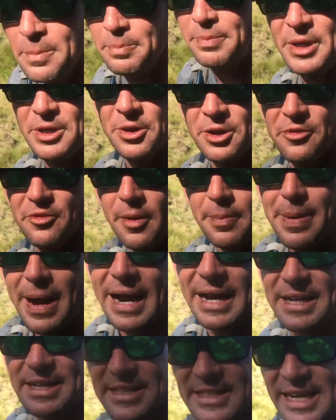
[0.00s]
Be good if I
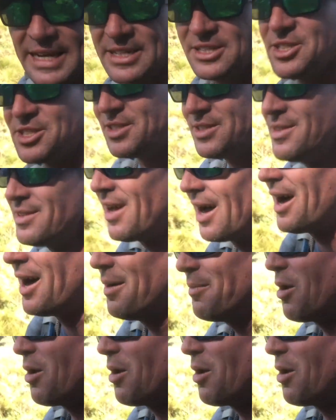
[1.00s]
paid attention. Um,